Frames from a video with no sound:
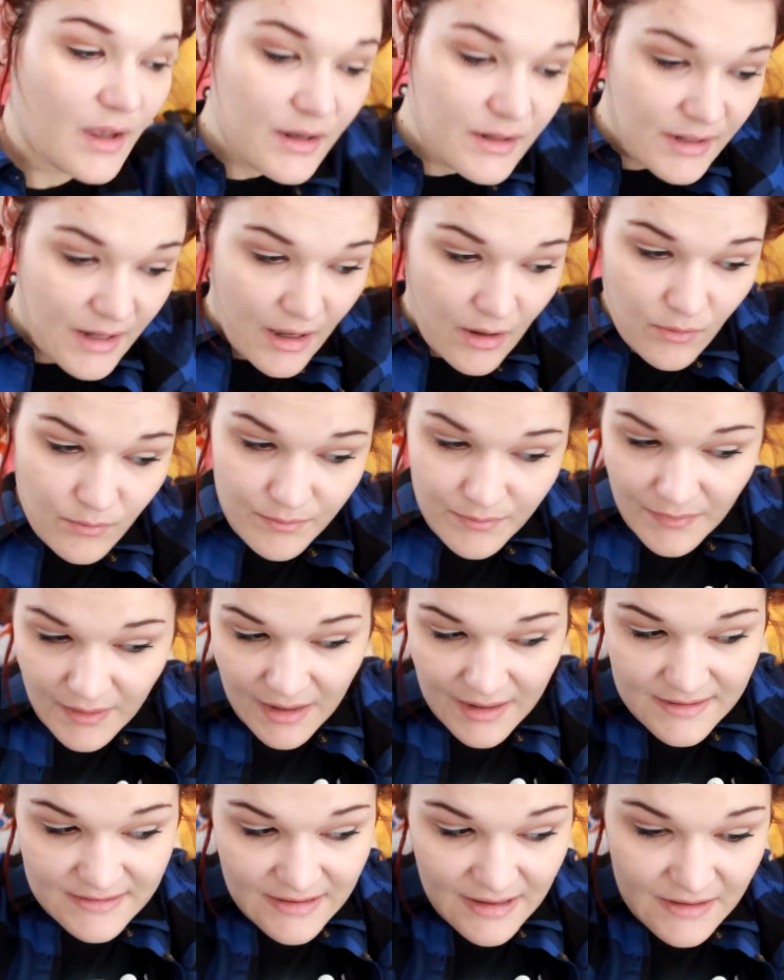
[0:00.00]
now
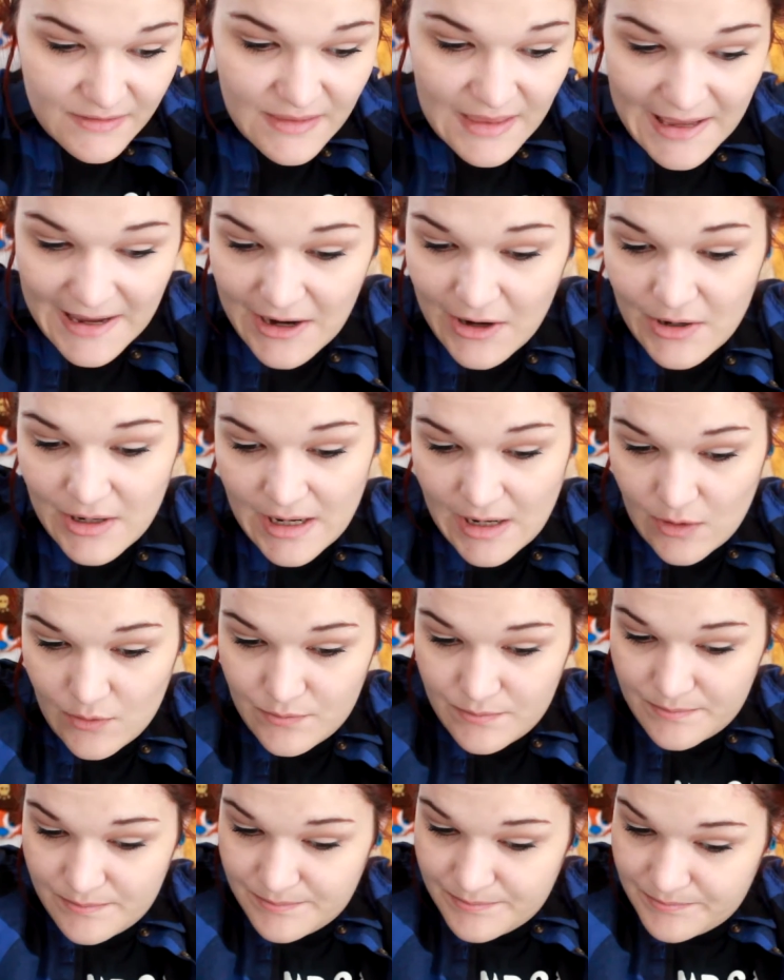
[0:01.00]
I take the hair
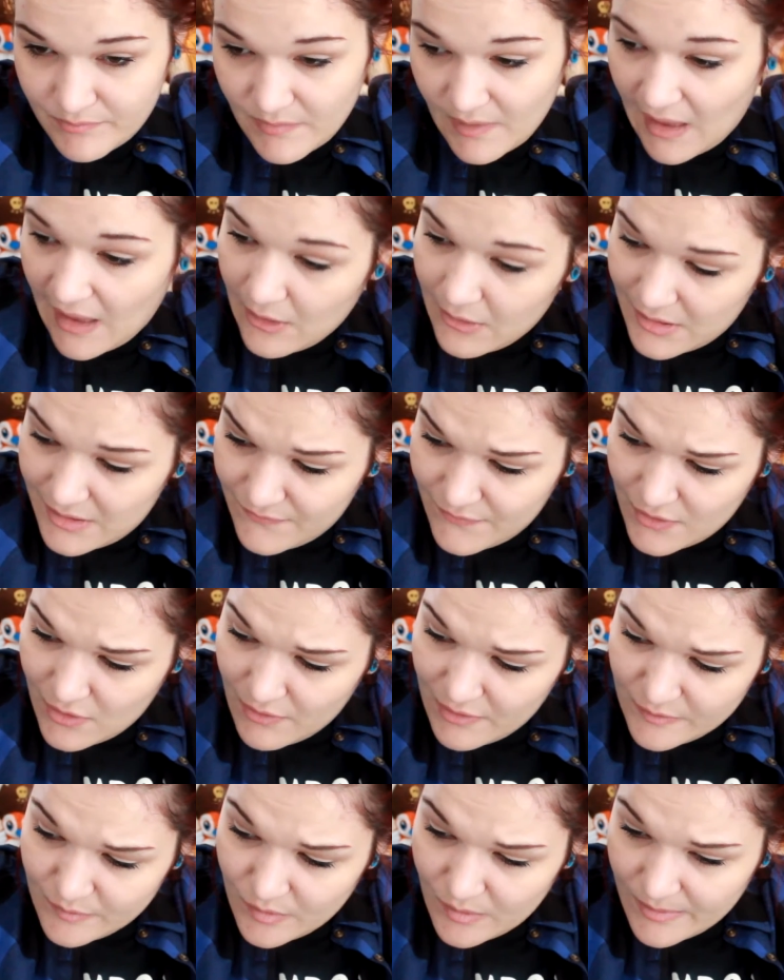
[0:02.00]
down. I don't even
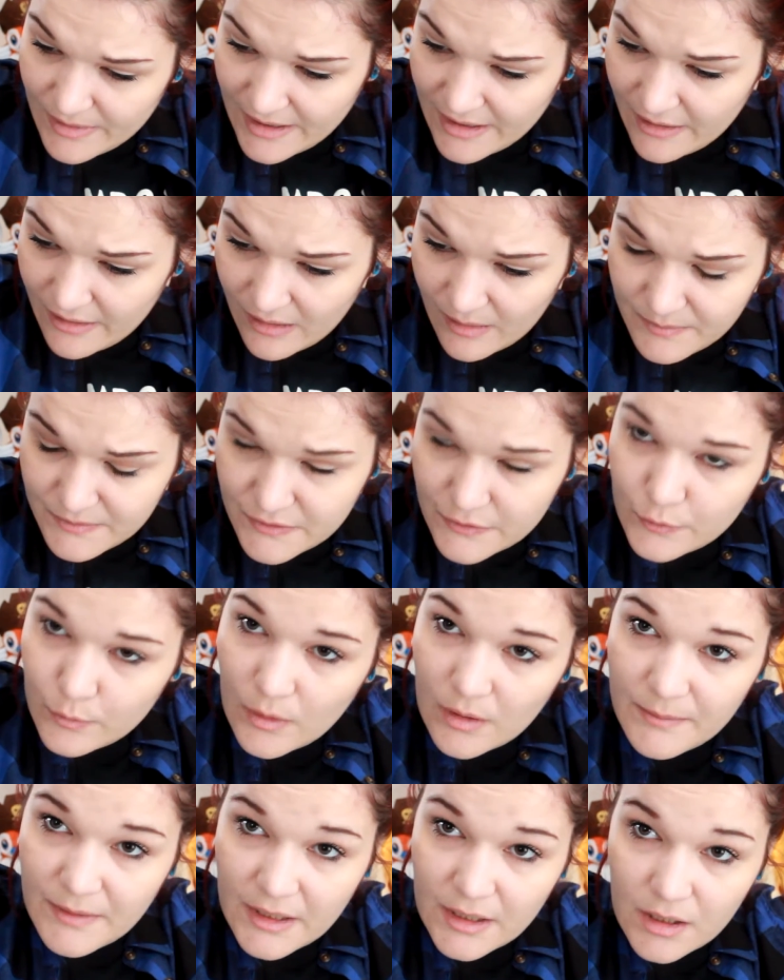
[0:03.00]
always put my hair up to do
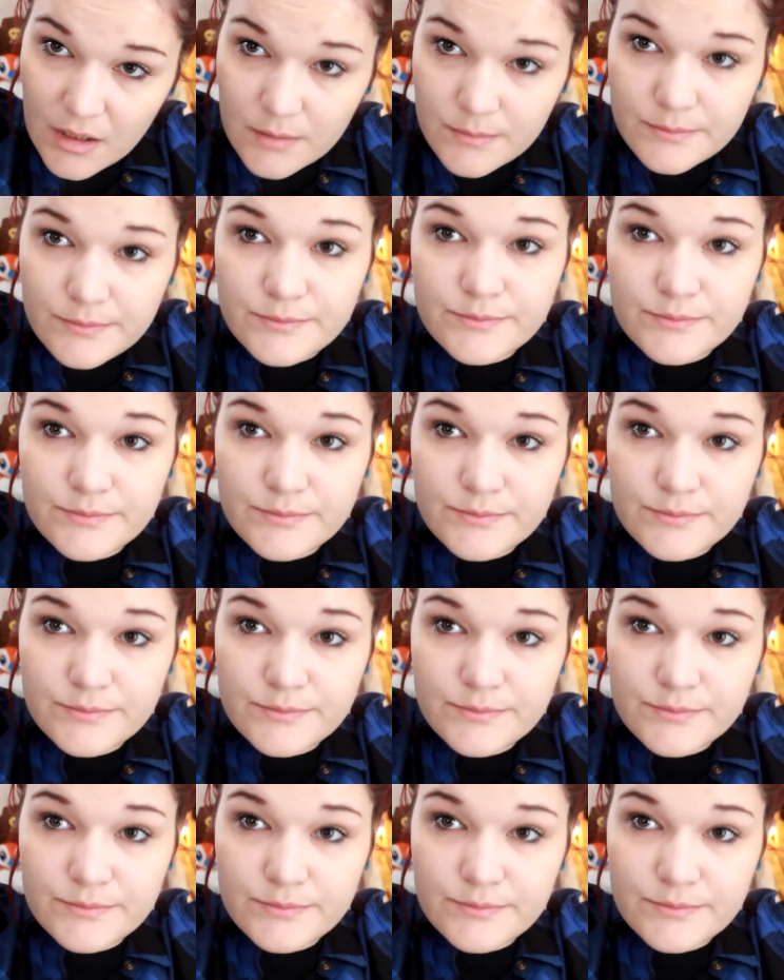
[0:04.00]
my makeup.